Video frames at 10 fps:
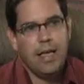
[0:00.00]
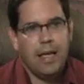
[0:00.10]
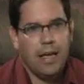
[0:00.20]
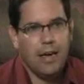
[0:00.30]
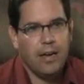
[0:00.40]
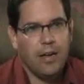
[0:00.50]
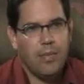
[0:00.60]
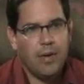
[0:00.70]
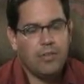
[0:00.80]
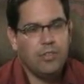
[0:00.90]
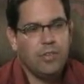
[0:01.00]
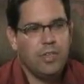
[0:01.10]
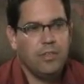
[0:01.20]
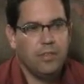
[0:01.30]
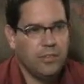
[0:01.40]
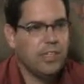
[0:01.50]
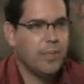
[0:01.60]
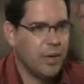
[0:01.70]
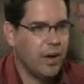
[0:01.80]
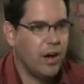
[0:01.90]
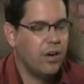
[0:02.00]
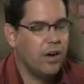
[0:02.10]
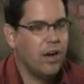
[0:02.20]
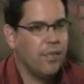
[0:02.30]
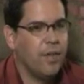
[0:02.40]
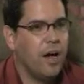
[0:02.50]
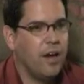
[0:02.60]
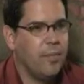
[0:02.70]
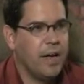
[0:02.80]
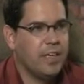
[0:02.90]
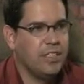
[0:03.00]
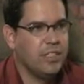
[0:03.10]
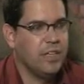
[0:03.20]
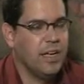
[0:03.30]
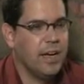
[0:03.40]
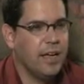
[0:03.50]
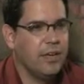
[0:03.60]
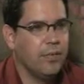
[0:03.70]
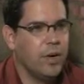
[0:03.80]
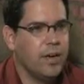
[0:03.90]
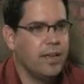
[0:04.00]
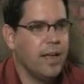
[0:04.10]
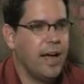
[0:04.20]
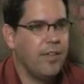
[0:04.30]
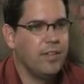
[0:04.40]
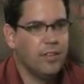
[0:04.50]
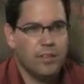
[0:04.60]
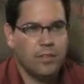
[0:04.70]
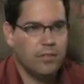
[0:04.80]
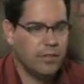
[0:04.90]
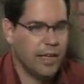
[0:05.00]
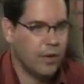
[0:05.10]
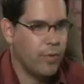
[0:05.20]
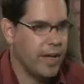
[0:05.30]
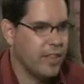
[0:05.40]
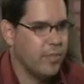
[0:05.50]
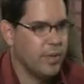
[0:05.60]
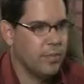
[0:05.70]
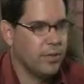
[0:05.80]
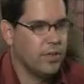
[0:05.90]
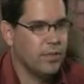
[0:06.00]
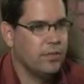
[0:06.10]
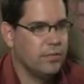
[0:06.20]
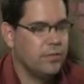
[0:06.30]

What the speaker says: and I was doing a little seminar on the Haunted Mansion, and I wanted to have a little takeaway that people could